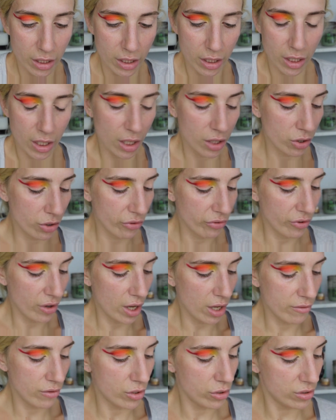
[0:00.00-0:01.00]
another
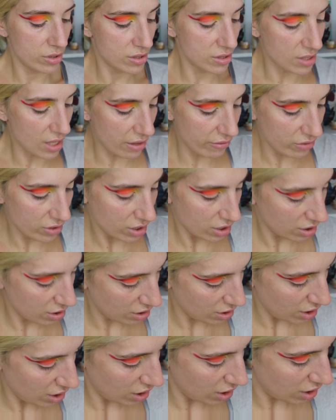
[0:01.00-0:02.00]

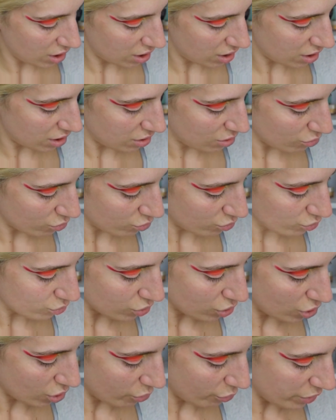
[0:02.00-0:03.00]
507 and
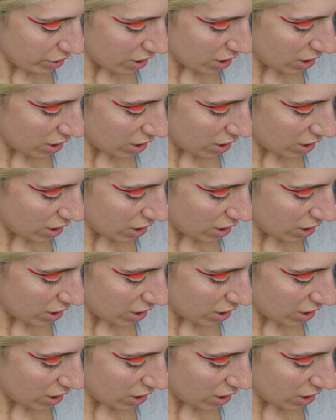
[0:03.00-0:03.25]
going